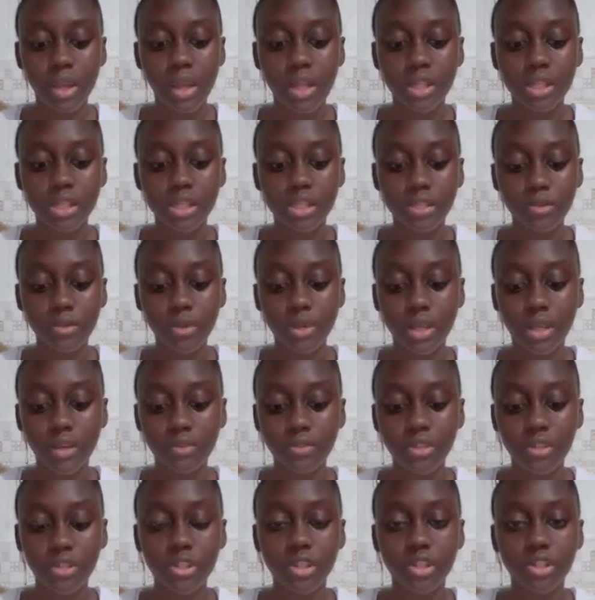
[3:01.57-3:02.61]
This will give
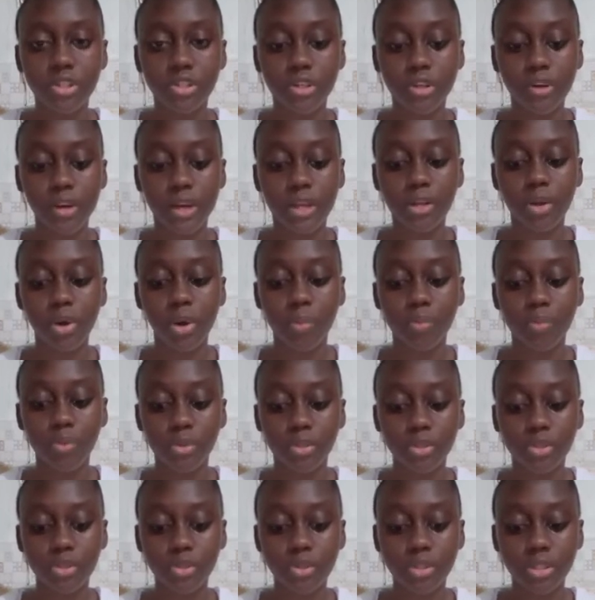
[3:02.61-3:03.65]
the teacher an
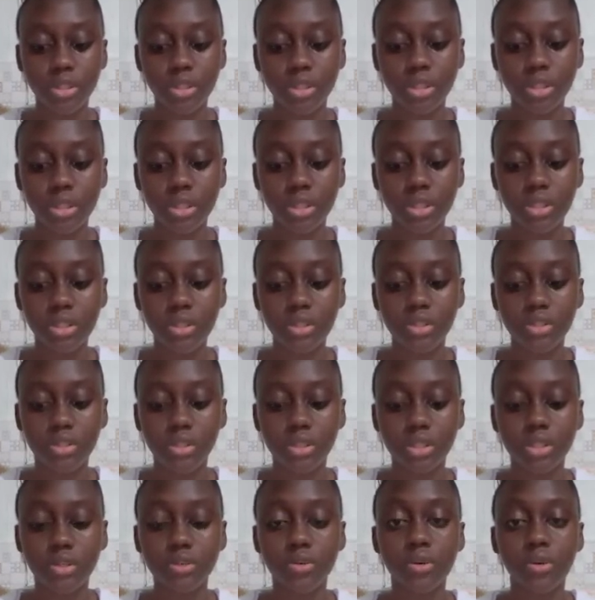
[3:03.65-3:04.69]
opportunity to
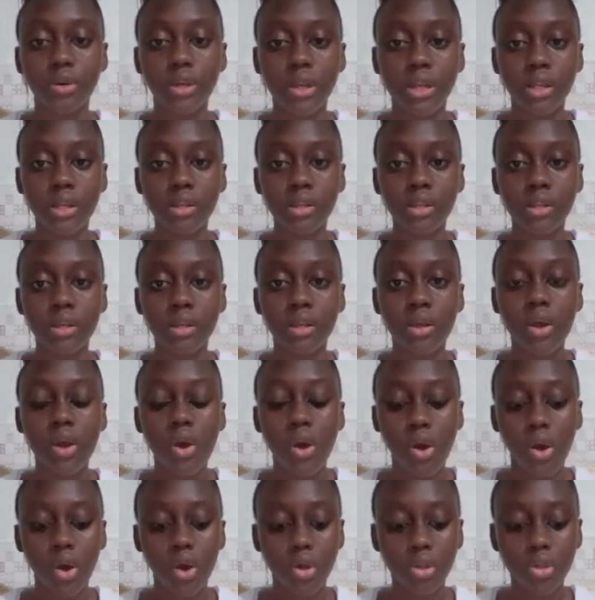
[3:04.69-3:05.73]
zero in
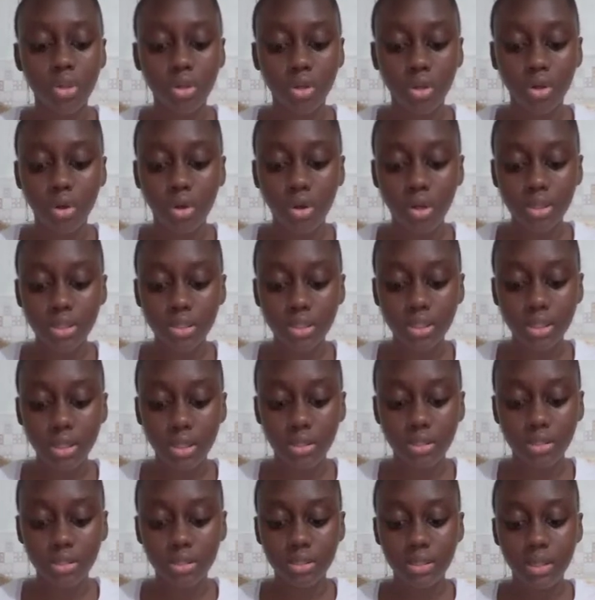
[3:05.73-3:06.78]
on the
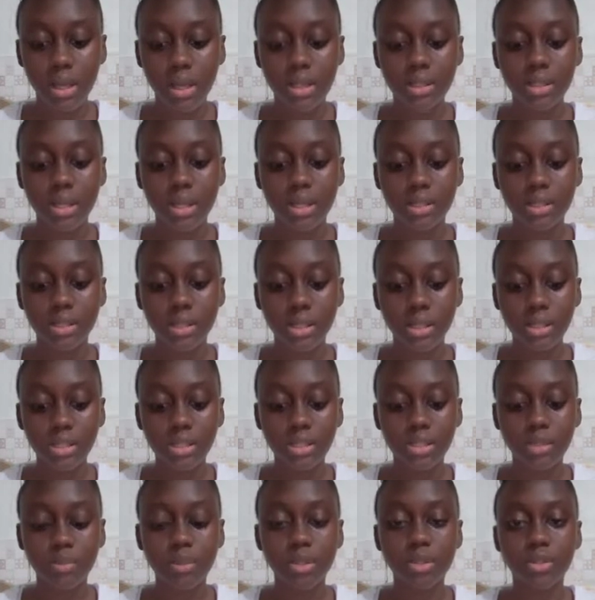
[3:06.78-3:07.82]
content that needs
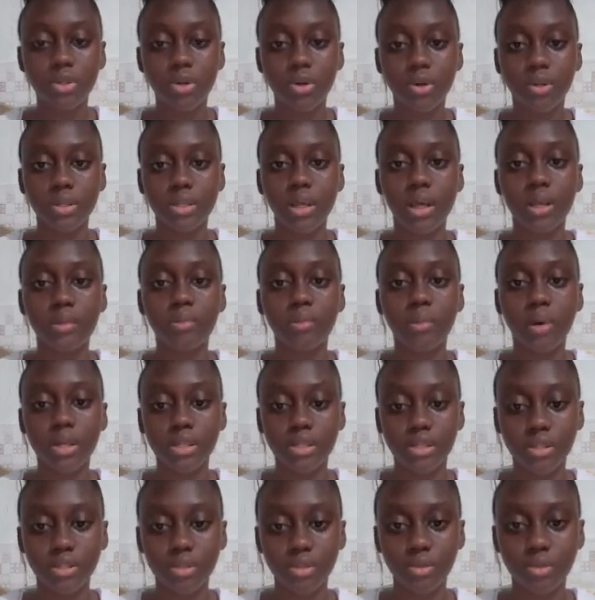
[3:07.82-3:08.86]
to be taught and
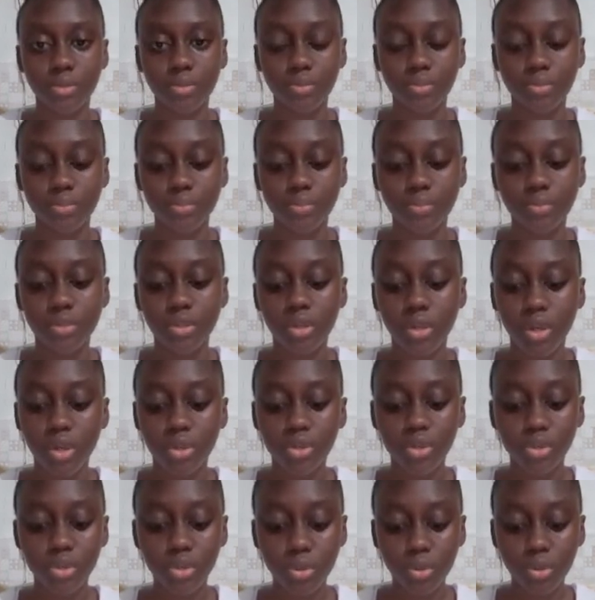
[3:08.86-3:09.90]
mastered.
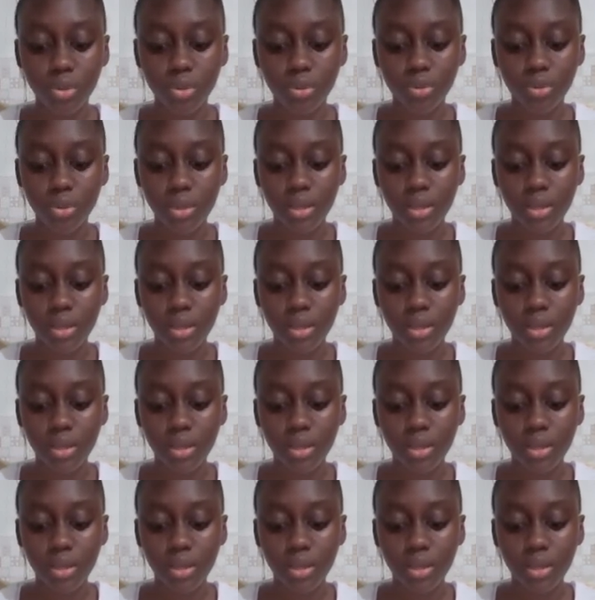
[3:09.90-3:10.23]
2.